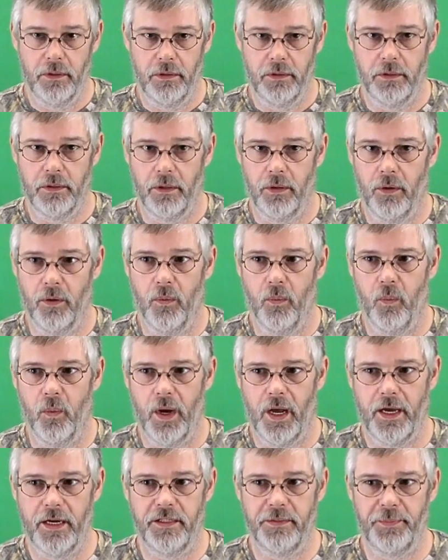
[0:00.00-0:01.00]
So
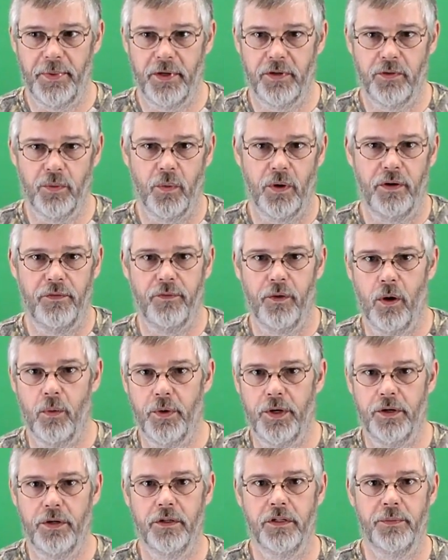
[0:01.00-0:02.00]
why spend $24
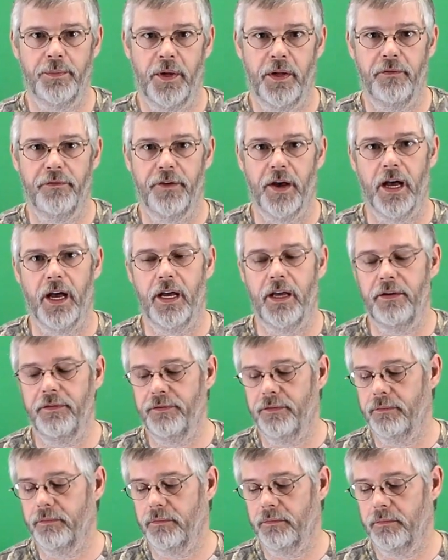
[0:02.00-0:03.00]
when you can spend
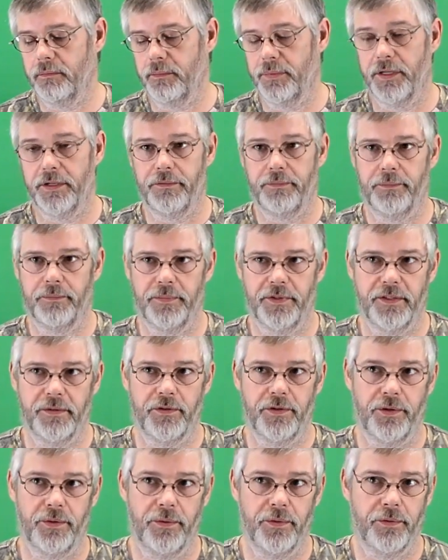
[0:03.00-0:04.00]
$5 plus
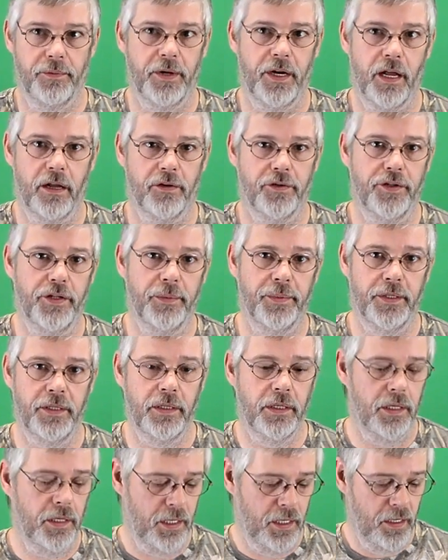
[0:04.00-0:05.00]
$2, $3 shipping?
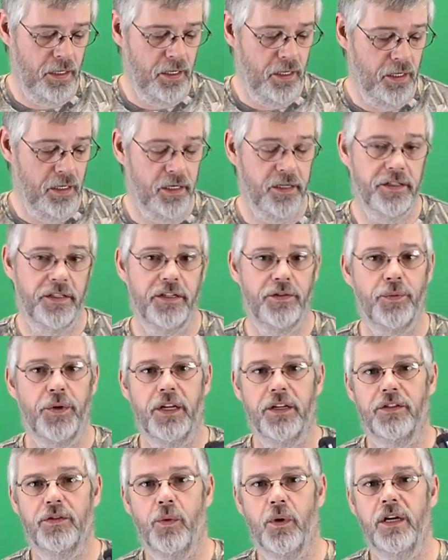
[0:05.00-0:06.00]
Because this one
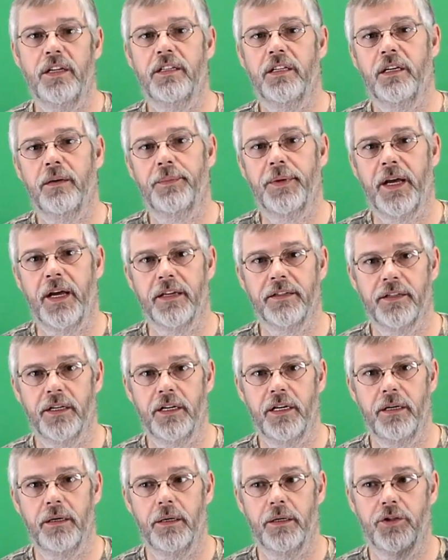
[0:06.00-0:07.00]
has twice the
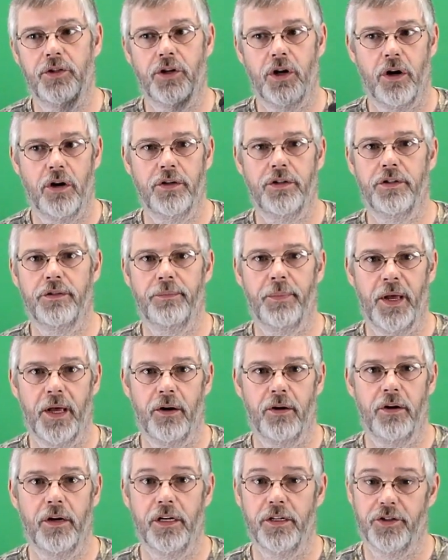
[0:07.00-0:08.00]
capacity, it charges
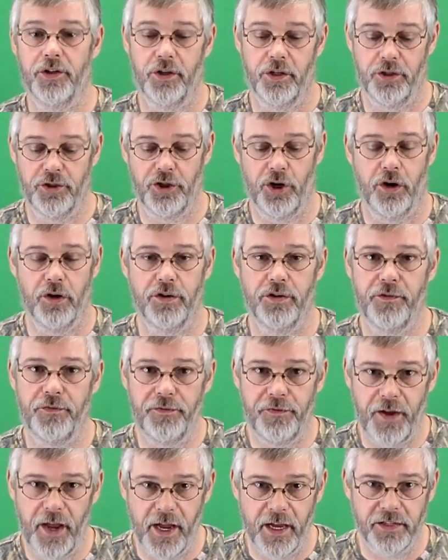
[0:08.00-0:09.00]
better, it's going to charge
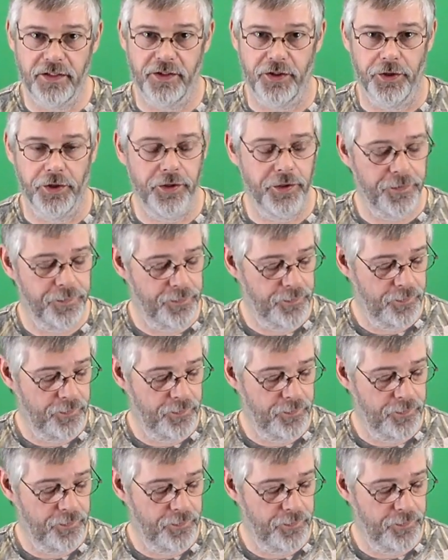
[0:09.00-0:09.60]
faster,